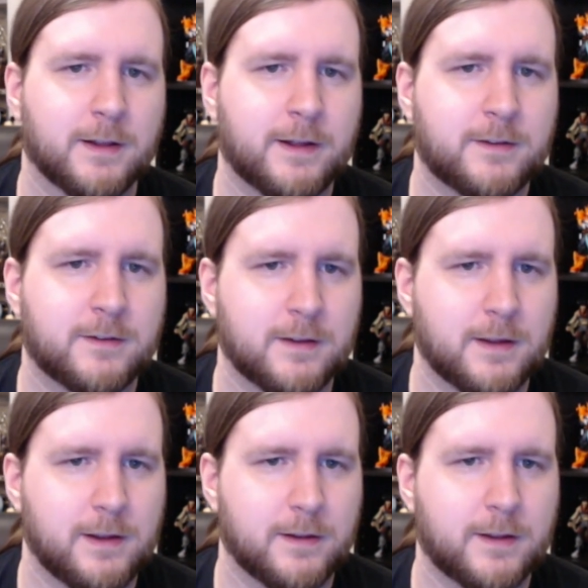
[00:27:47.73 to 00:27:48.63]
Let's
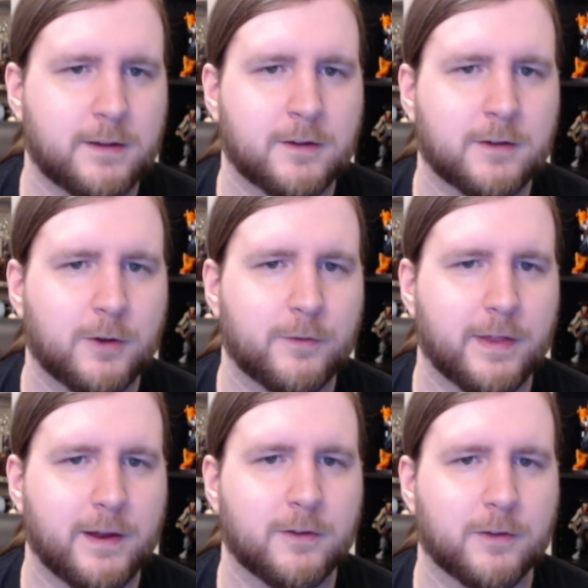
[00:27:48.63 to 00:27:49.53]
see. That tunnel
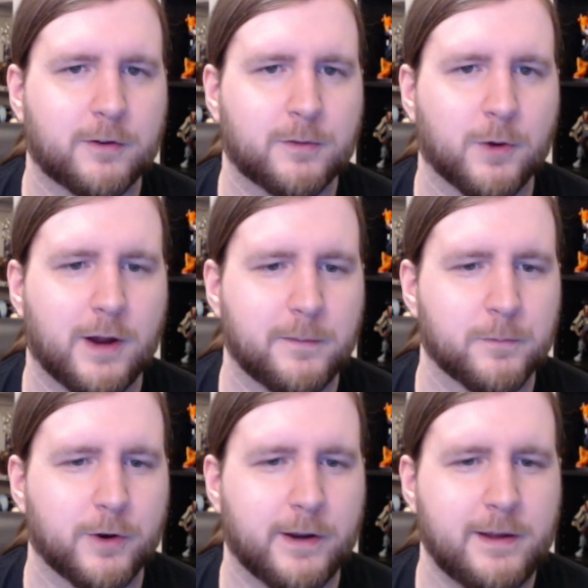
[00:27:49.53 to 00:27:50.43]
over there looks bright
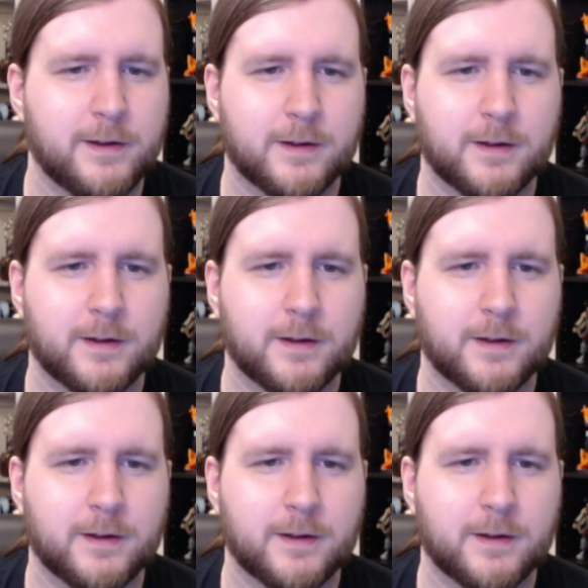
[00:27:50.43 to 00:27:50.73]
and pretty.